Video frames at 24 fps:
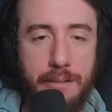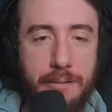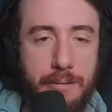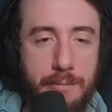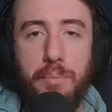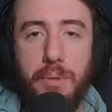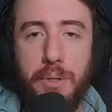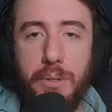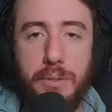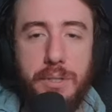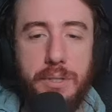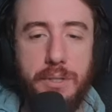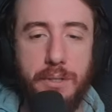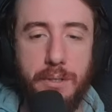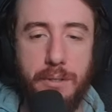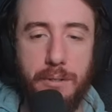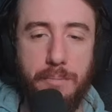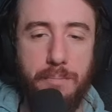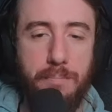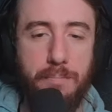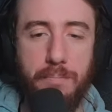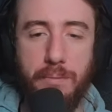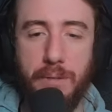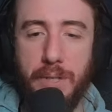The boots
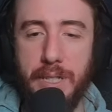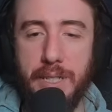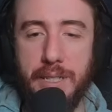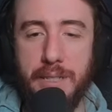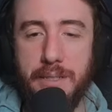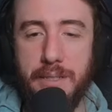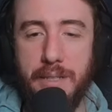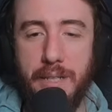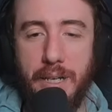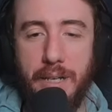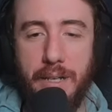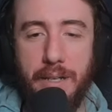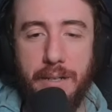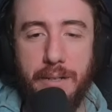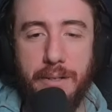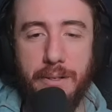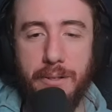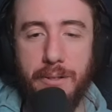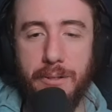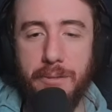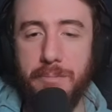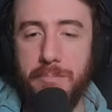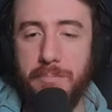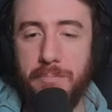are pretty
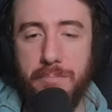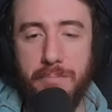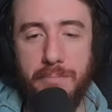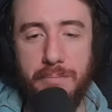standard,